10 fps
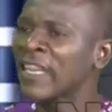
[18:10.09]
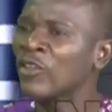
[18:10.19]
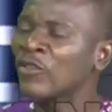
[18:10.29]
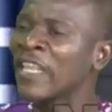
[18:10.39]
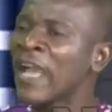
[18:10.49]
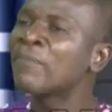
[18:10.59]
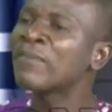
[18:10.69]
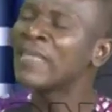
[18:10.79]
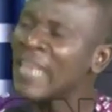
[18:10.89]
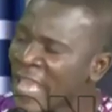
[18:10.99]
look, they are
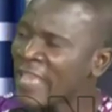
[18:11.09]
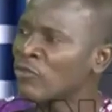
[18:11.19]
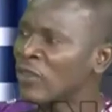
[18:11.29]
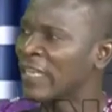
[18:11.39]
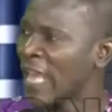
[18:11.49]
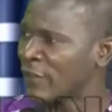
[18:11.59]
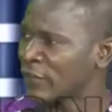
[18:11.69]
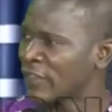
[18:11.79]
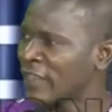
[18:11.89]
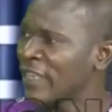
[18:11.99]
playing with lives.